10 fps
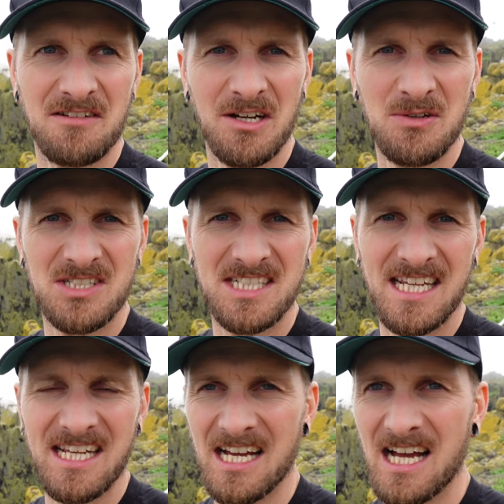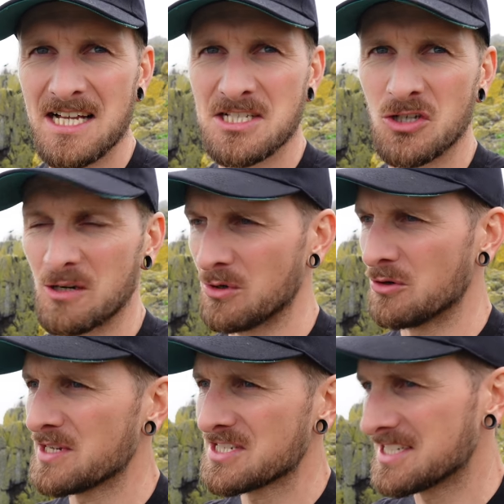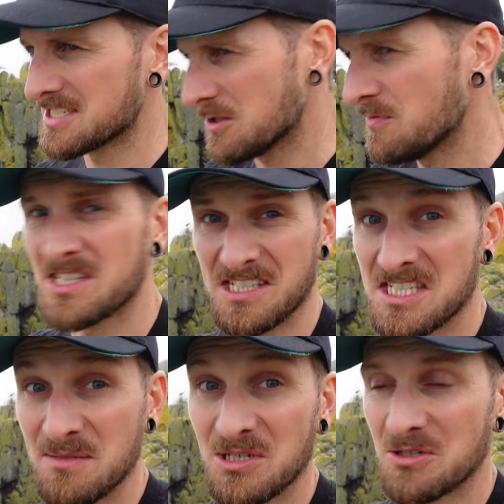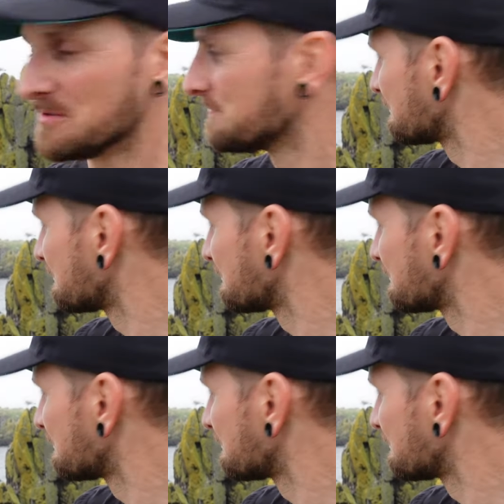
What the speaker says: around today as normal, which is obviously typical.